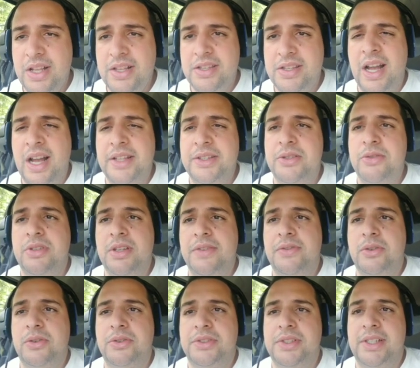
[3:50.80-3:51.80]
it's not too
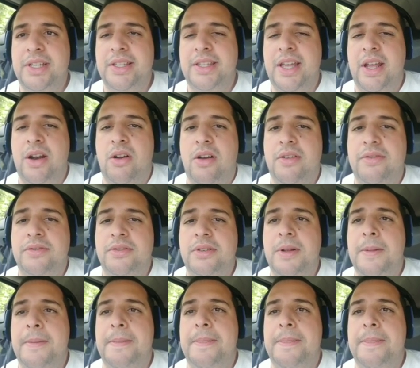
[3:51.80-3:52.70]
difficult to get that off.